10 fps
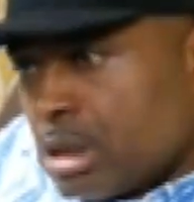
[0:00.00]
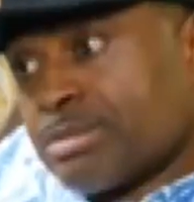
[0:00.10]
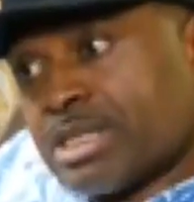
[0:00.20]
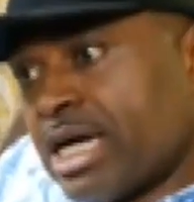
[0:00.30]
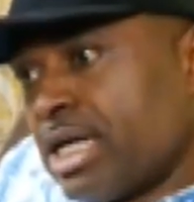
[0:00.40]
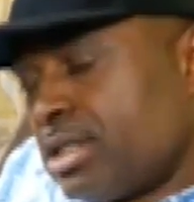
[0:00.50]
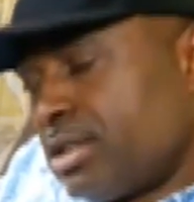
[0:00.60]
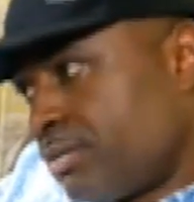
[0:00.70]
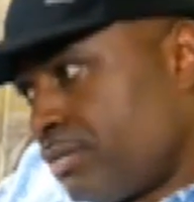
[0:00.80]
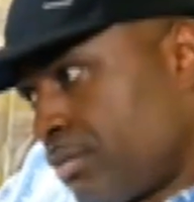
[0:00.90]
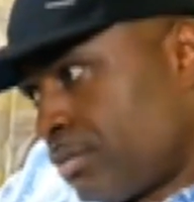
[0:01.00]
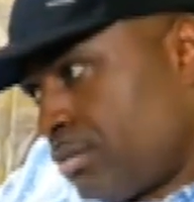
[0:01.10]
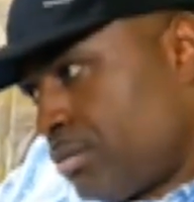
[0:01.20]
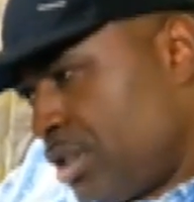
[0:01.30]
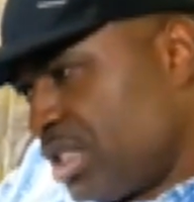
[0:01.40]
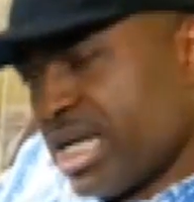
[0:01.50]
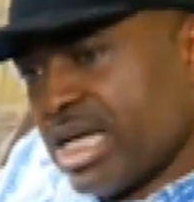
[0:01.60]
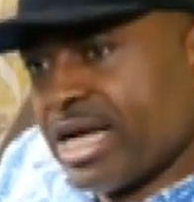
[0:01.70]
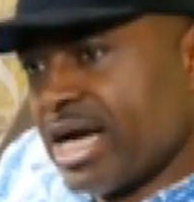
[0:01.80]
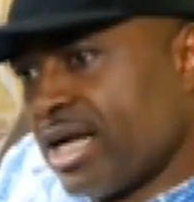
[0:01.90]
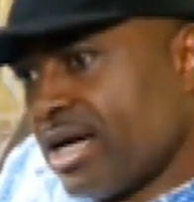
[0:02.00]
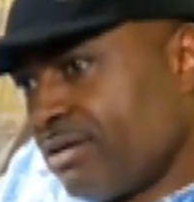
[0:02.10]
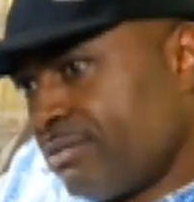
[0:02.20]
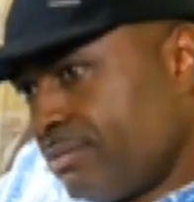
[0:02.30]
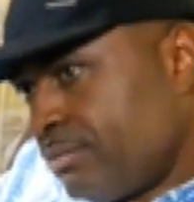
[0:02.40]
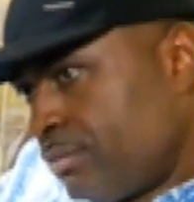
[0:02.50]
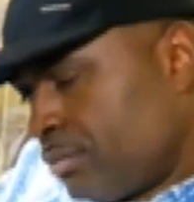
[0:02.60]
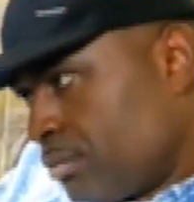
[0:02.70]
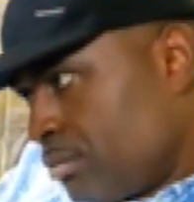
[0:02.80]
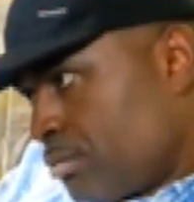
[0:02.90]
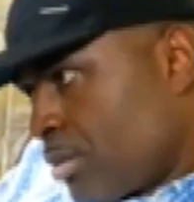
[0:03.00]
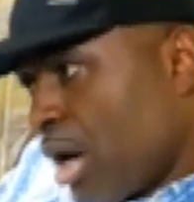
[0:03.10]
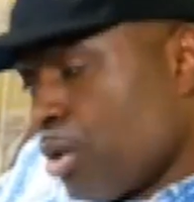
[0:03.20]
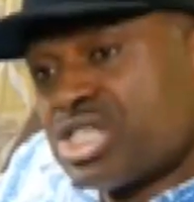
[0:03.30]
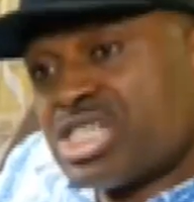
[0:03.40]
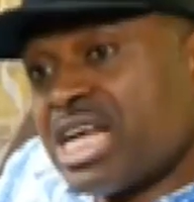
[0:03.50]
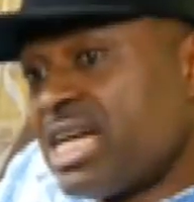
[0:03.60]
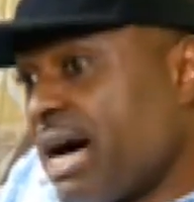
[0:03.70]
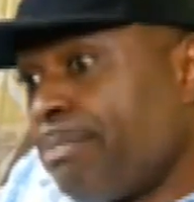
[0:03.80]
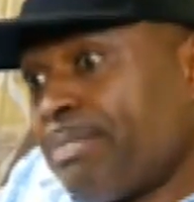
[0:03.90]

I'm tired. This girl, Iana, I will send her